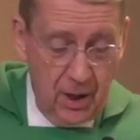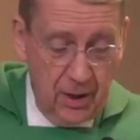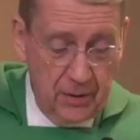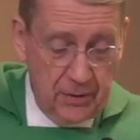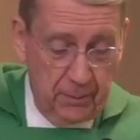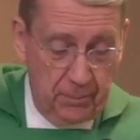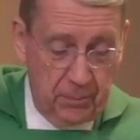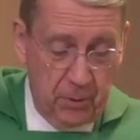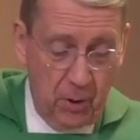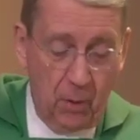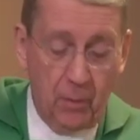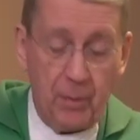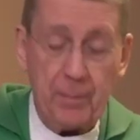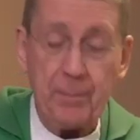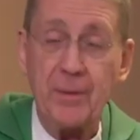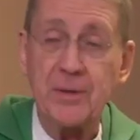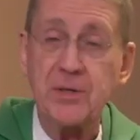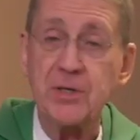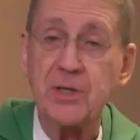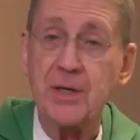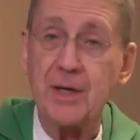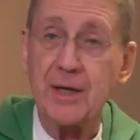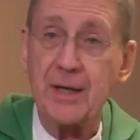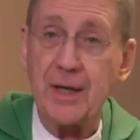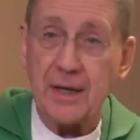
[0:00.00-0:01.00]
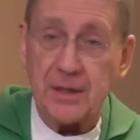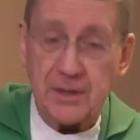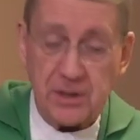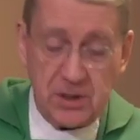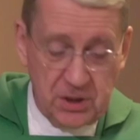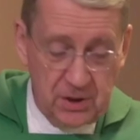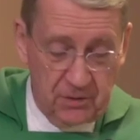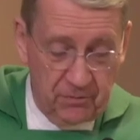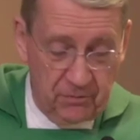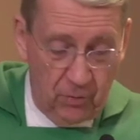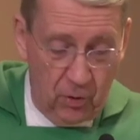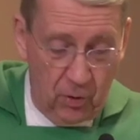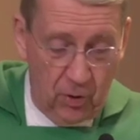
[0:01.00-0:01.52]
The prohibition against
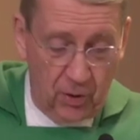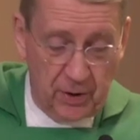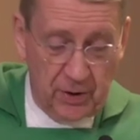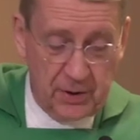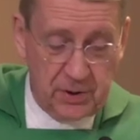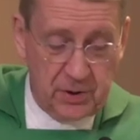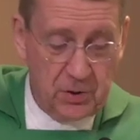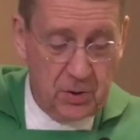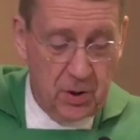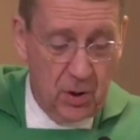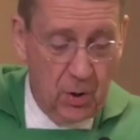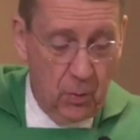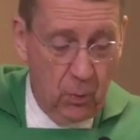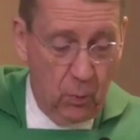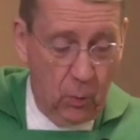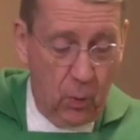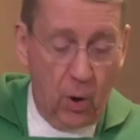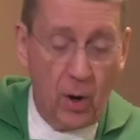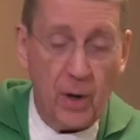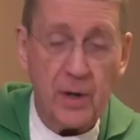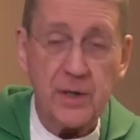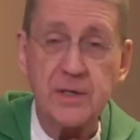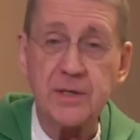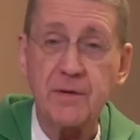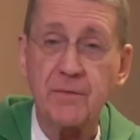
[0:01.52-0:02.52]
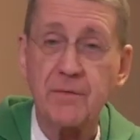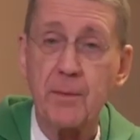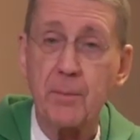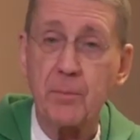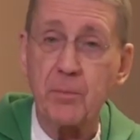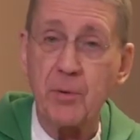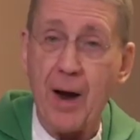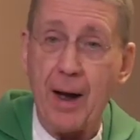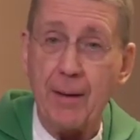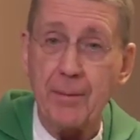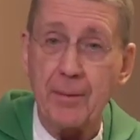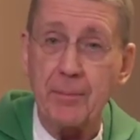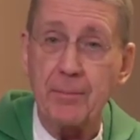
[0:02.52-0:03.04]
divorce warns of the
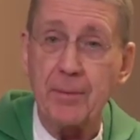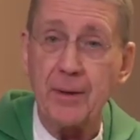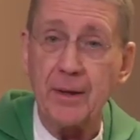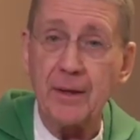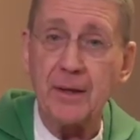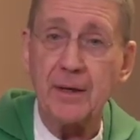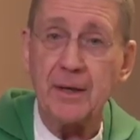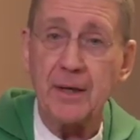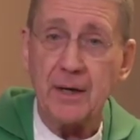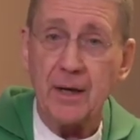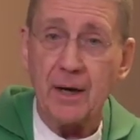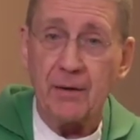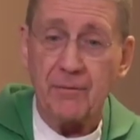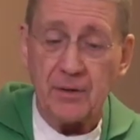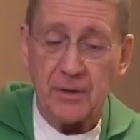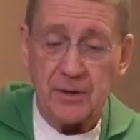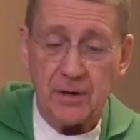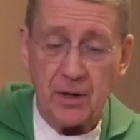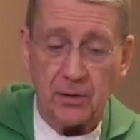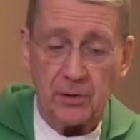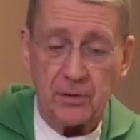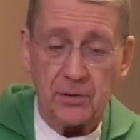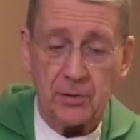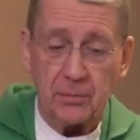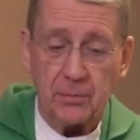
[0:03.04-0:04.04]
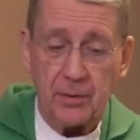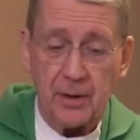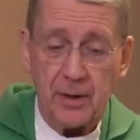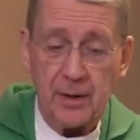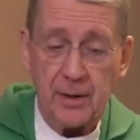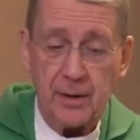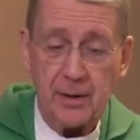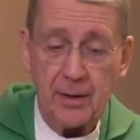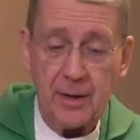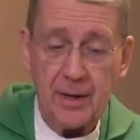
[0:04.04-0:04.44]
probability of adultery.